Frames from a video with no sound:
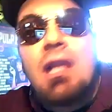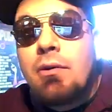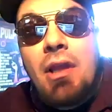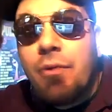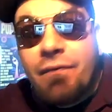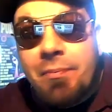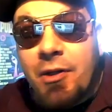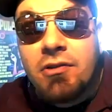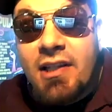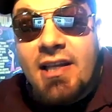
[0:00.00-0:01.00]
they would flip
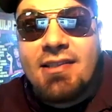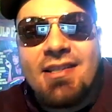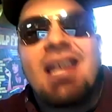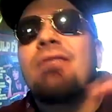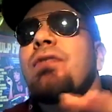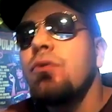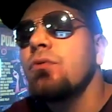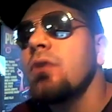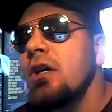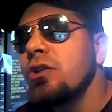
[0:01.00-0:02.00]
their lids if
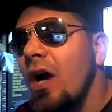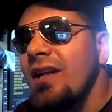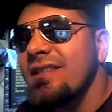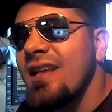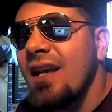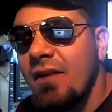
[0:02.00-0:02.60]
you tried to say,